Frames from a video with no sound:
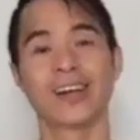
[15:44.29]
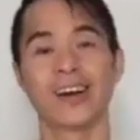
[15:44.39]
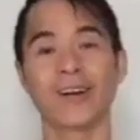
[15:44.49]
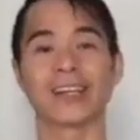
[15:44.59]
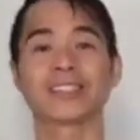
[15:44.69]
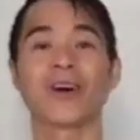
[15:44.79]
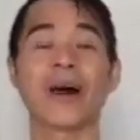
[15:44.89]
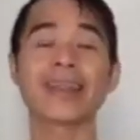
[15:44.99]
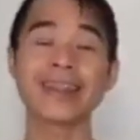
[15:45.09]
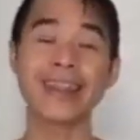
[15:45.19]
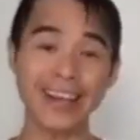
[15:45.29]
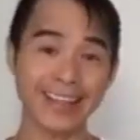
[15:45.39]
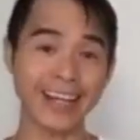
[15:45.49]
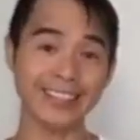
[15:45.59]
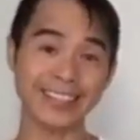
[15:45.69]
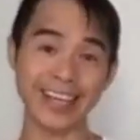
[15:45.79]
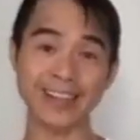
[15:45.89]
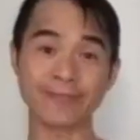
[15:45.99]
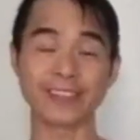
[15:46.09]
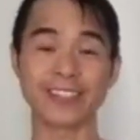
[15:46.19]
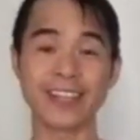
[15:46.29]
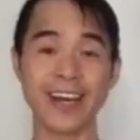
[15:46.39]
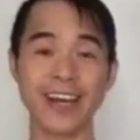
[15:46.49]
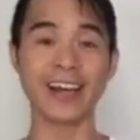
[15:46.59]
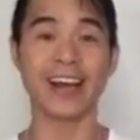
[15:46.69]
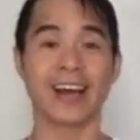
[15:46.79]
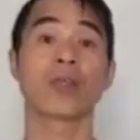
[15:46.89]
All right, so I think that's it for today.